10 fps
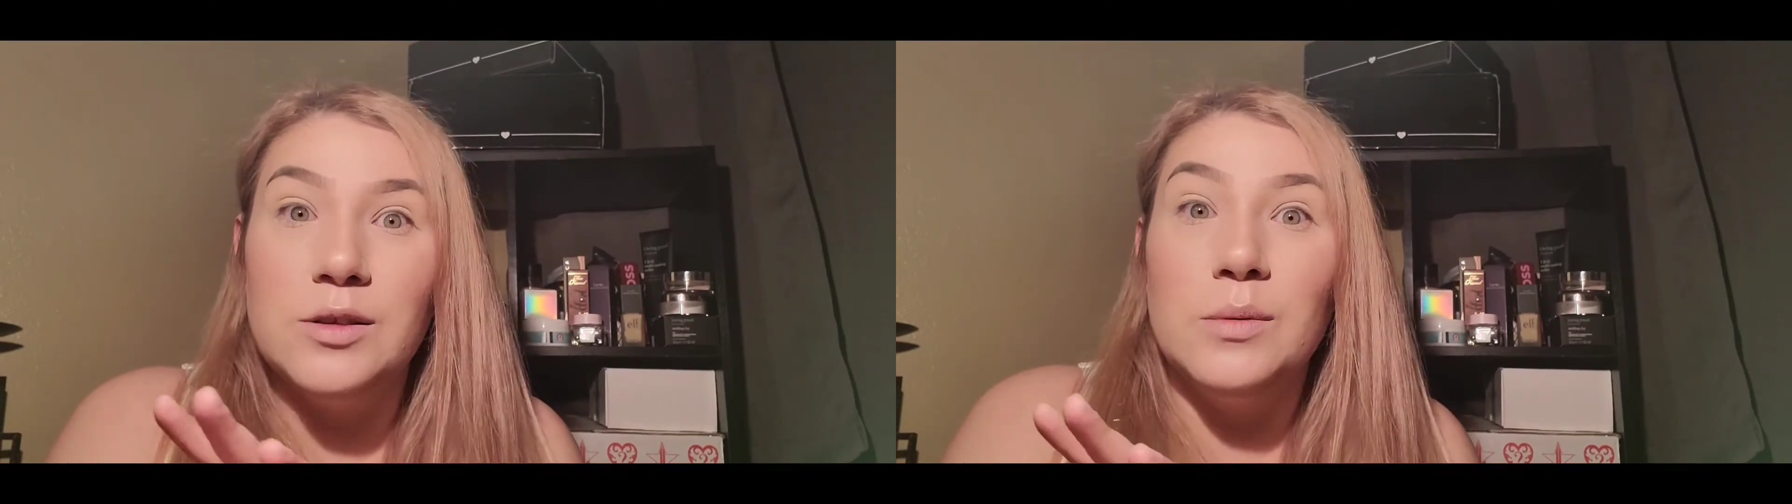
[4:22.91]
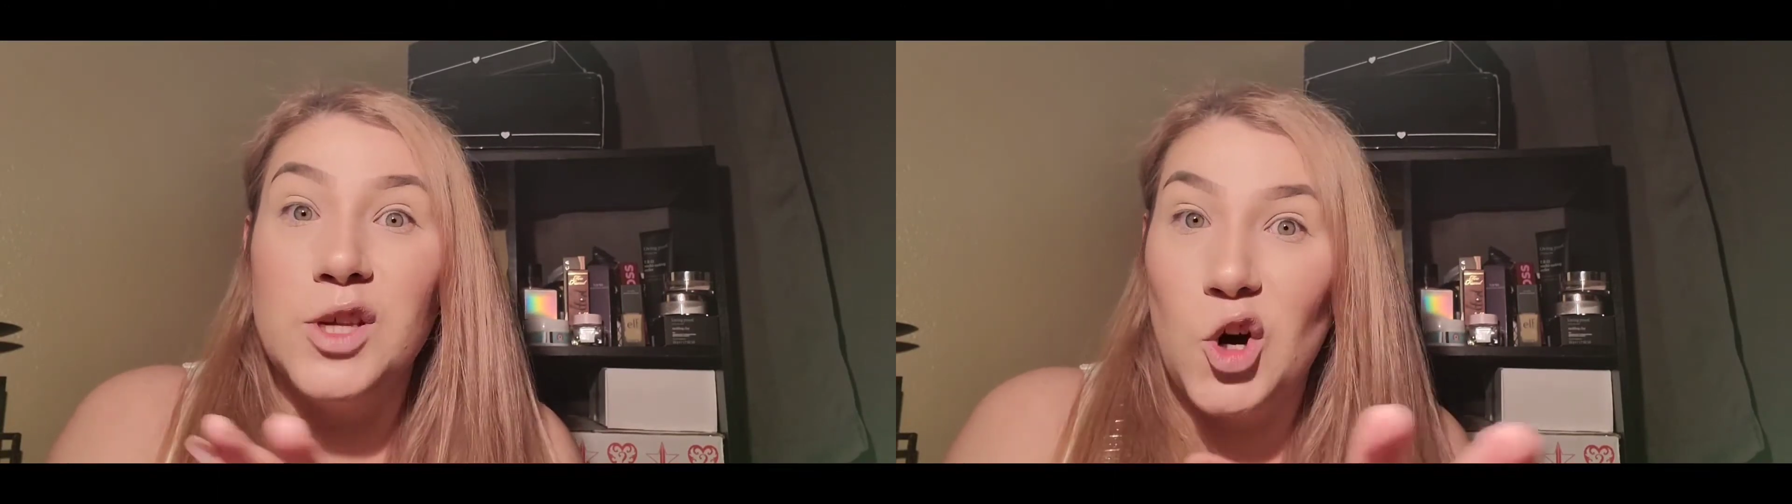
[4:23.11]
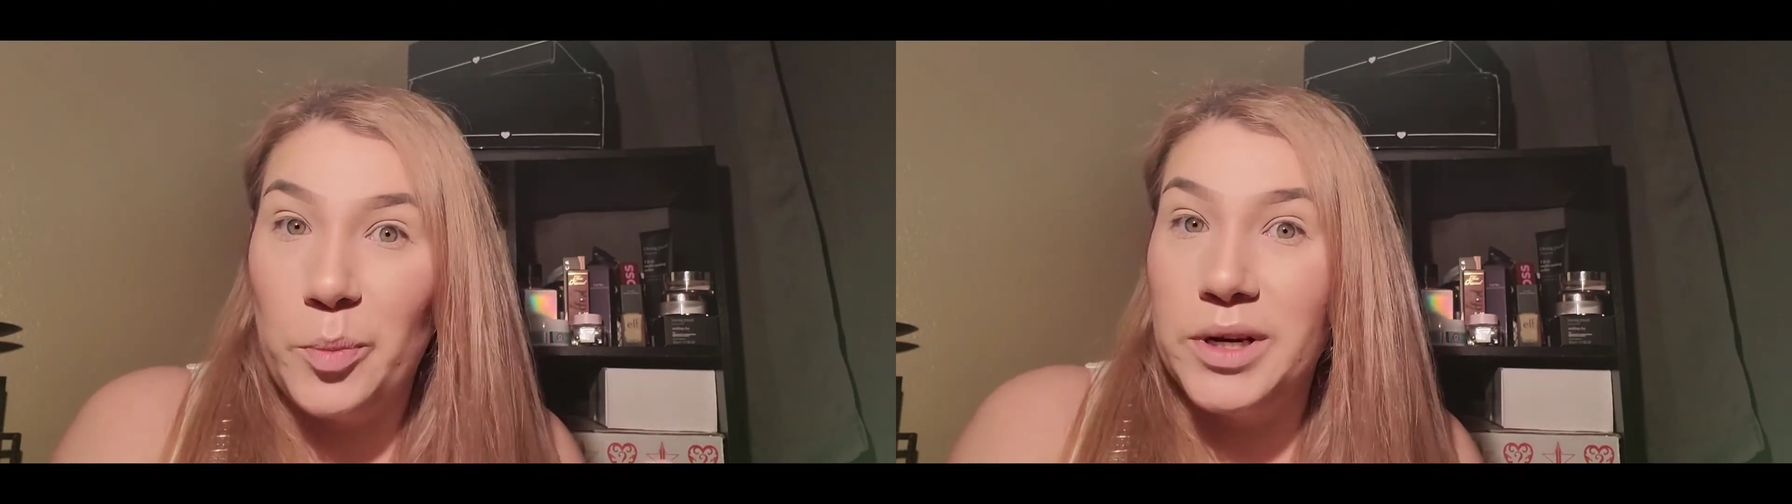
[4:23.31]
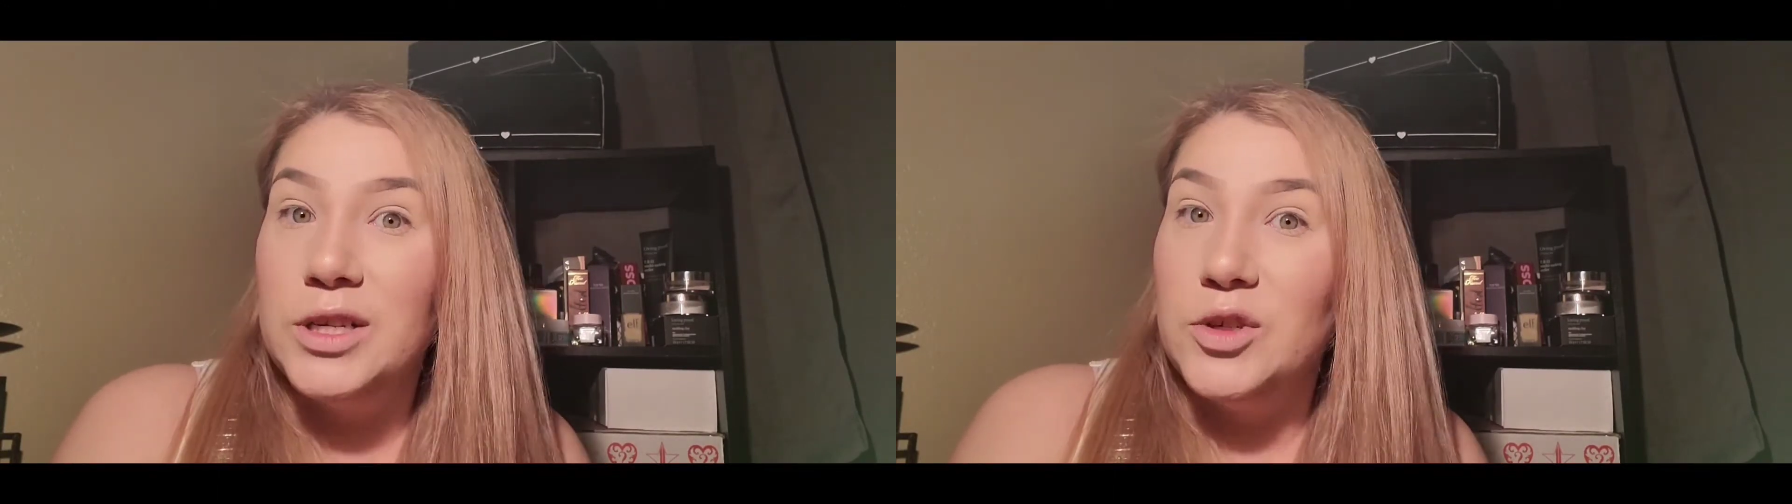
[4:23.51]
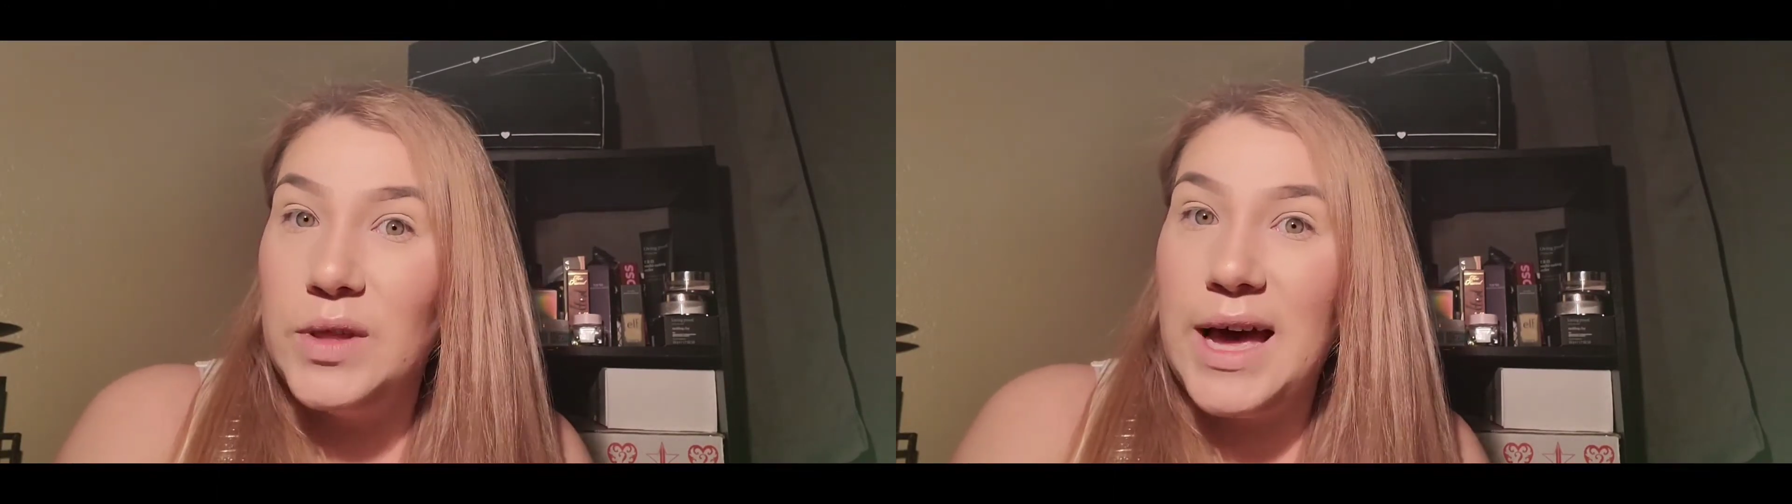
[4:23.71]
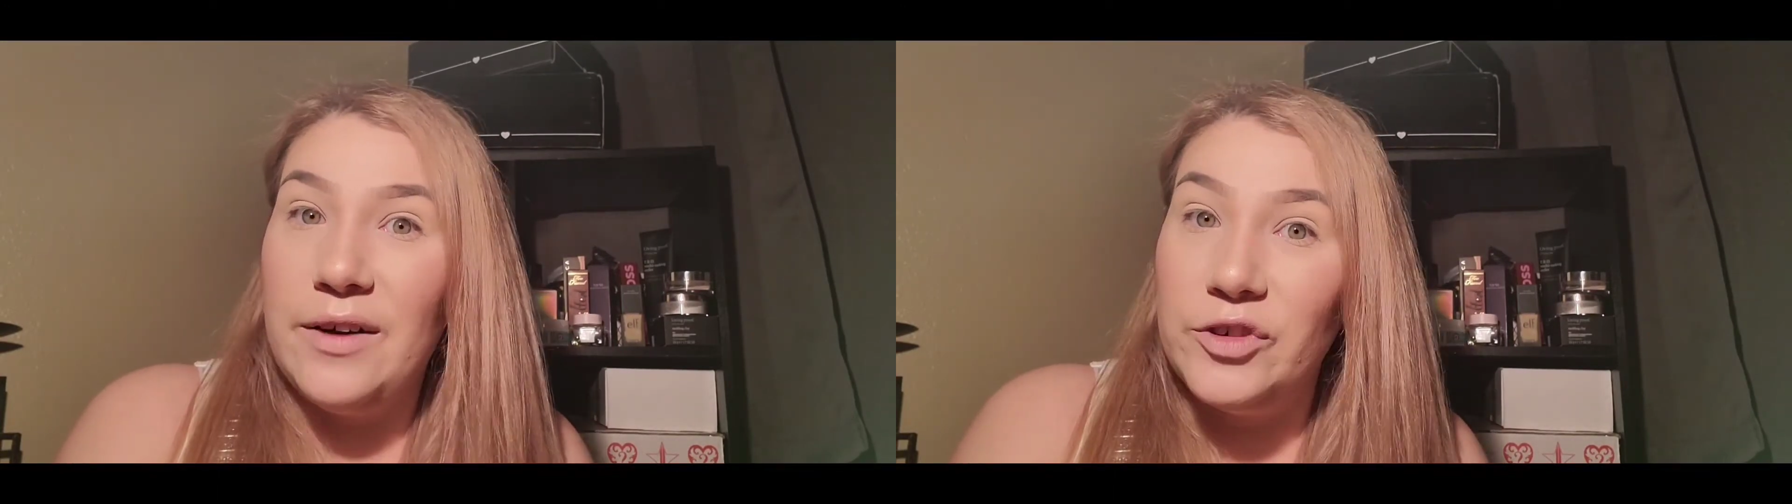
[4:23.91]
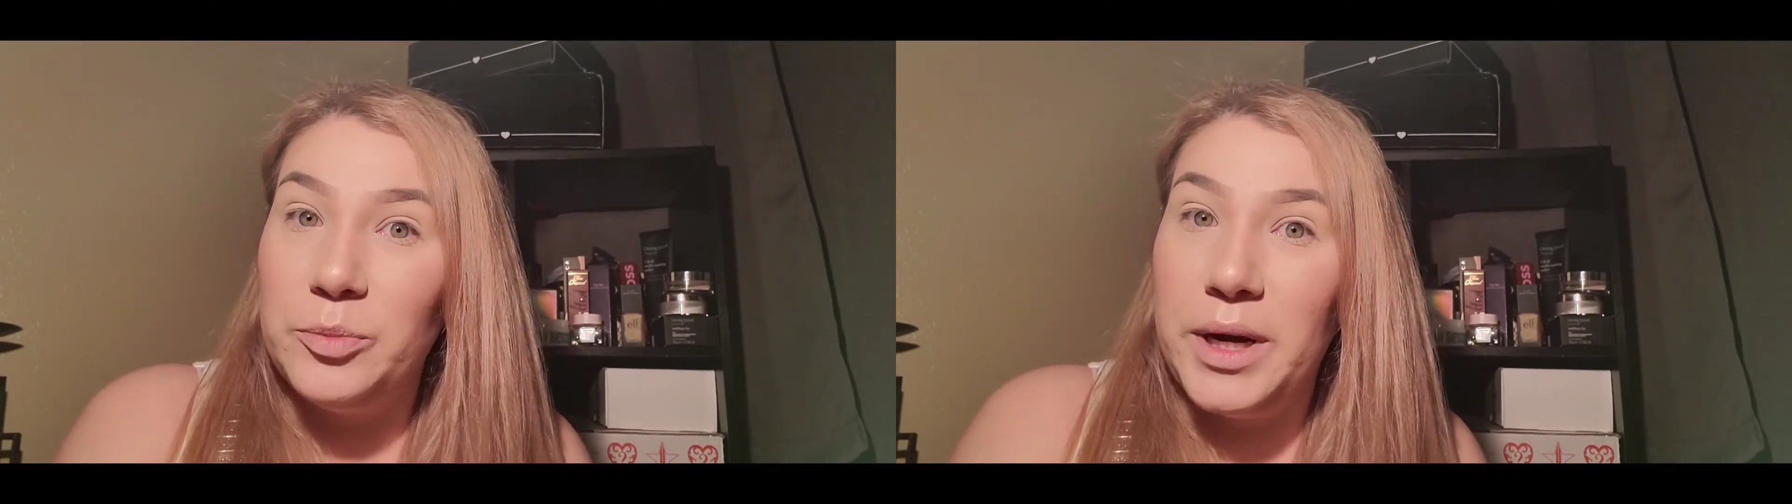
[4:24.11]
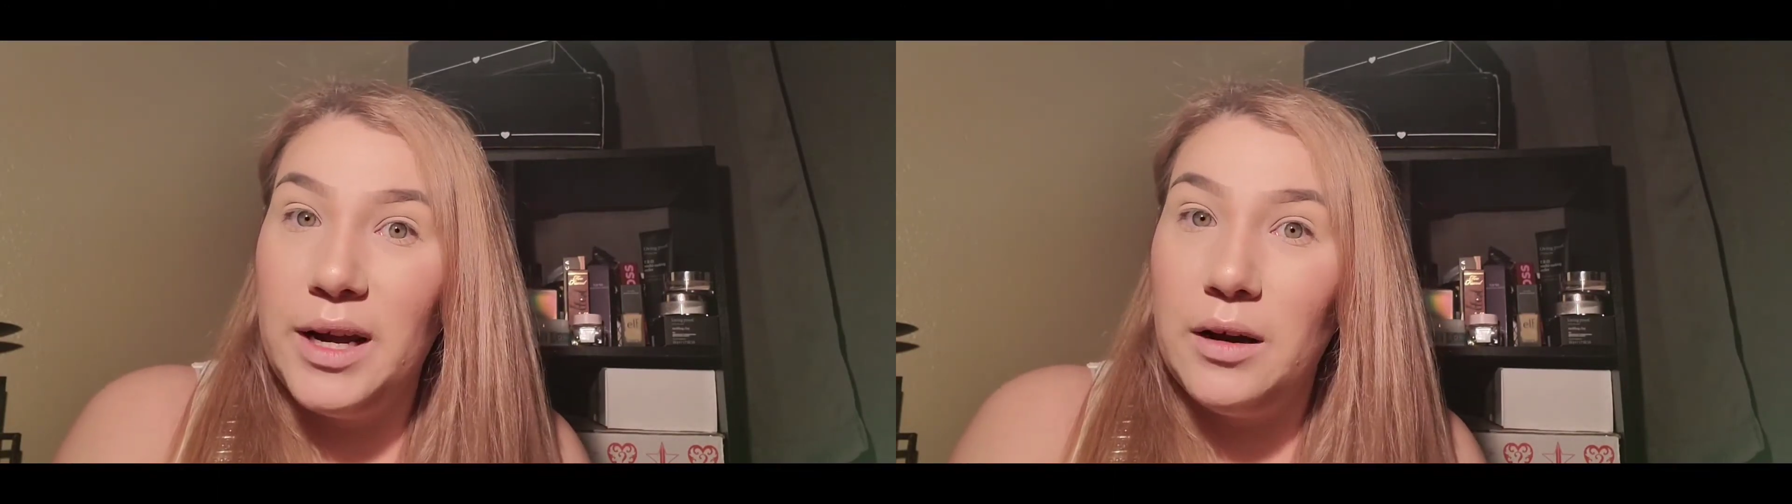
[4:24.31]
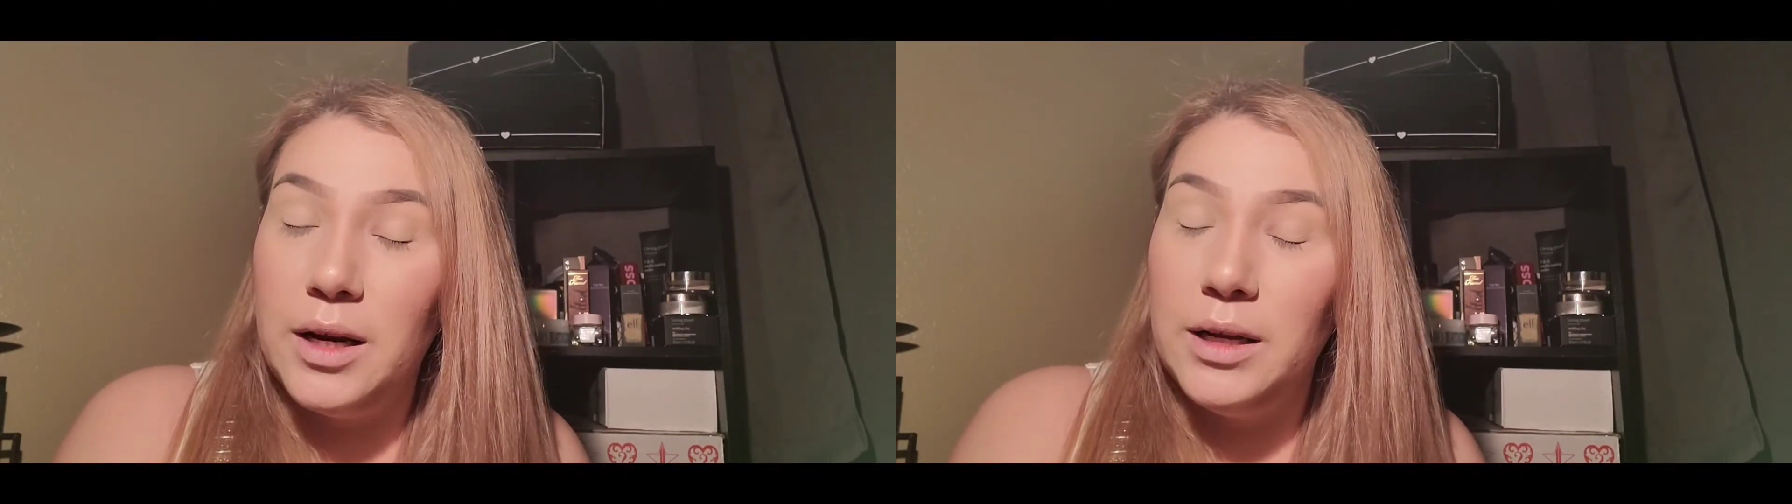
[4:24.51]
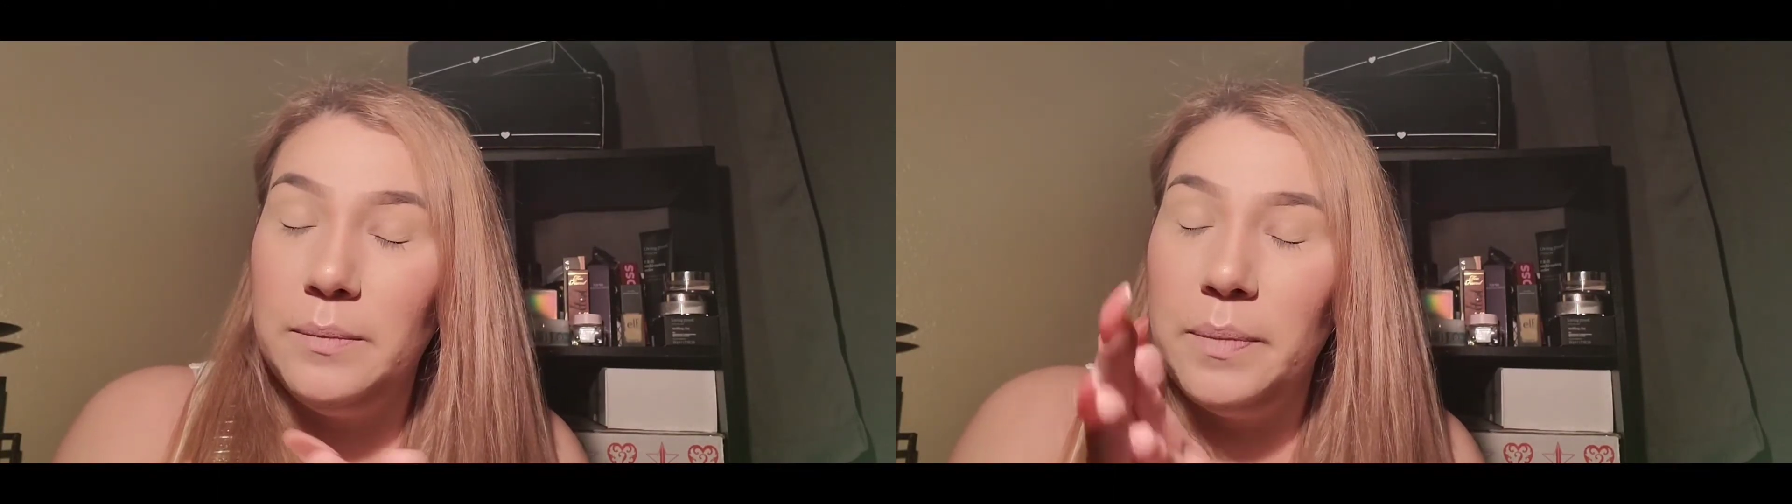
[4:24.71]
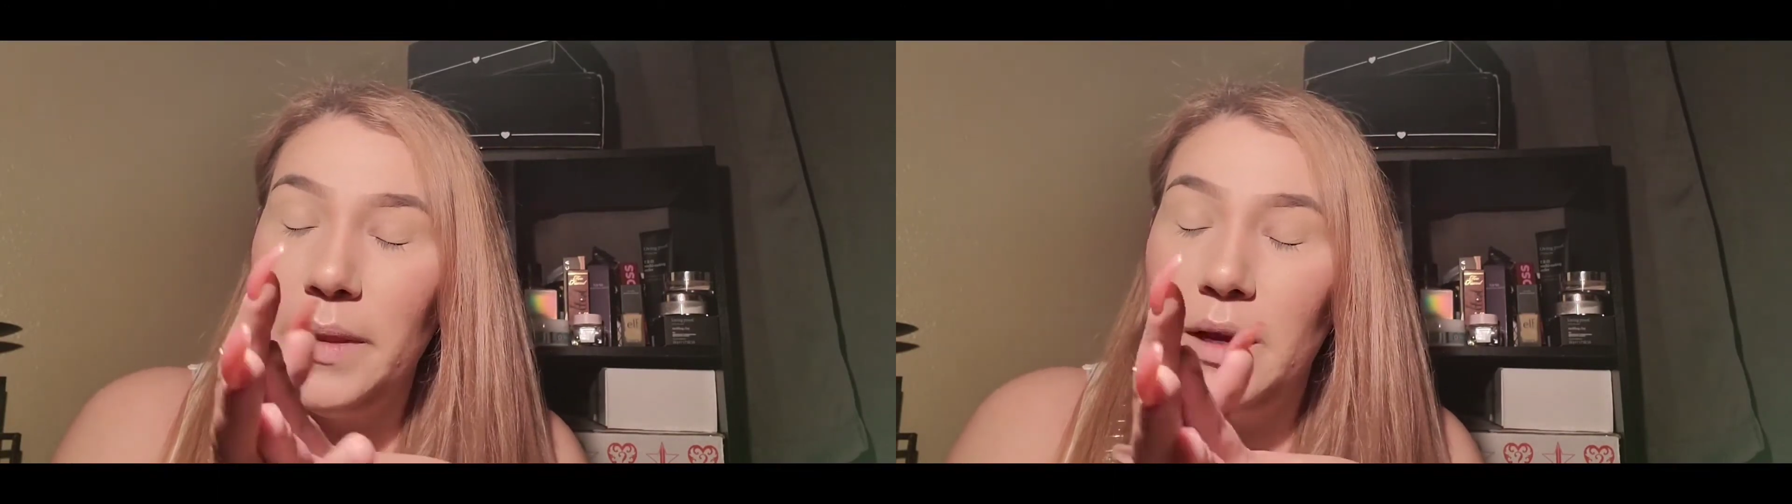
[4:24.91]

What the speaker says: so I was hoping to do the Afterpay on it.